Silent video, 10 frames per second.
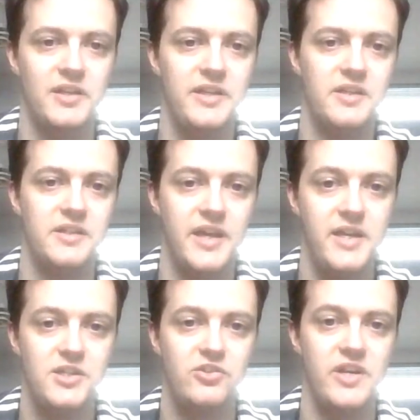needed
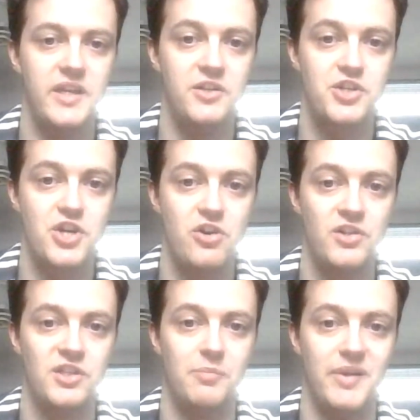catering,
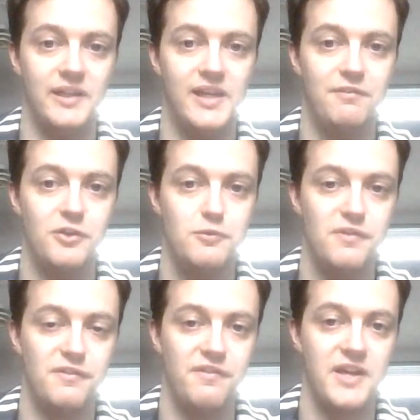insurance and a bit left over
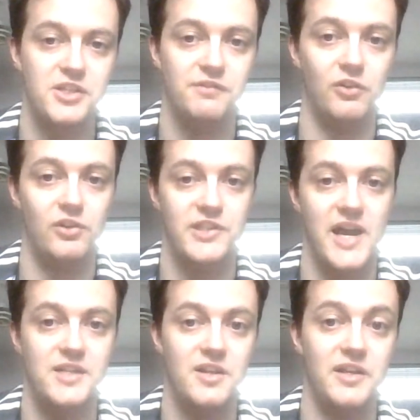for festivals
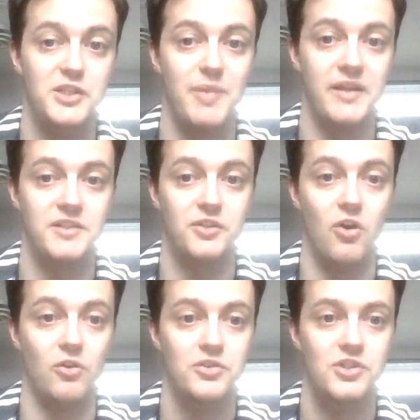and unexpected
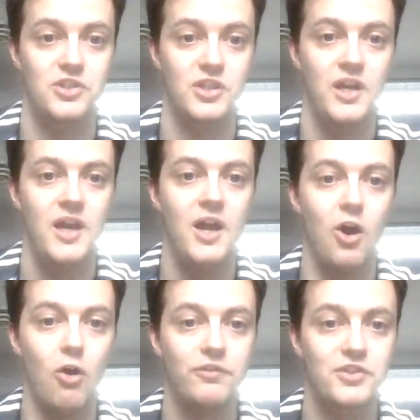costs.
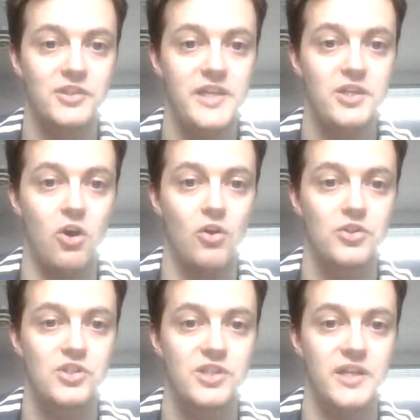Obviously
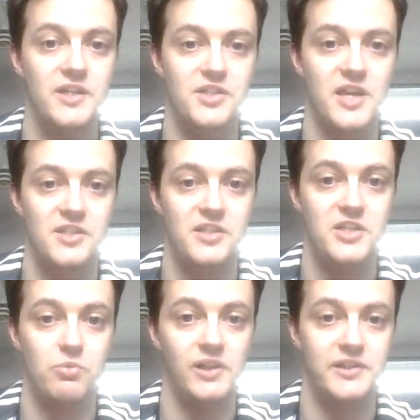costs and
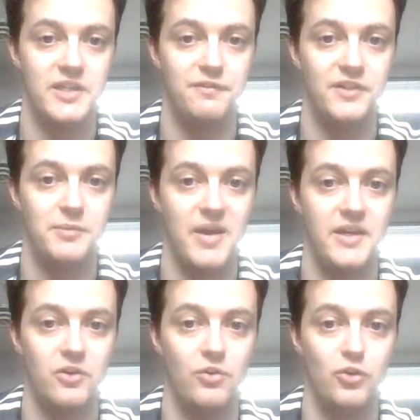necessities will differ
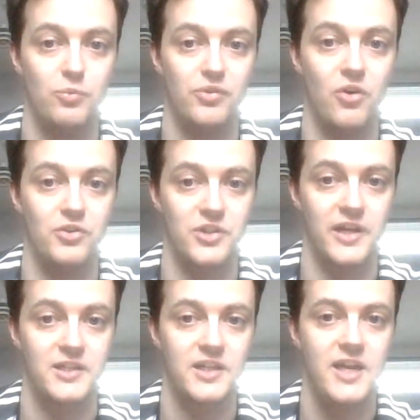depending on your
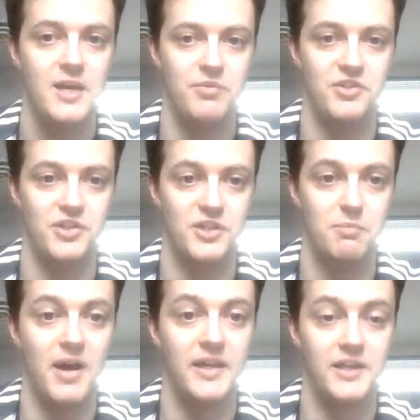project, this is just
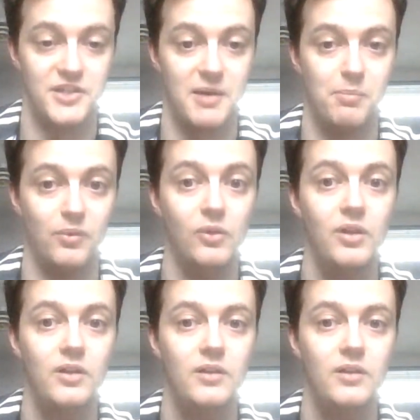my example.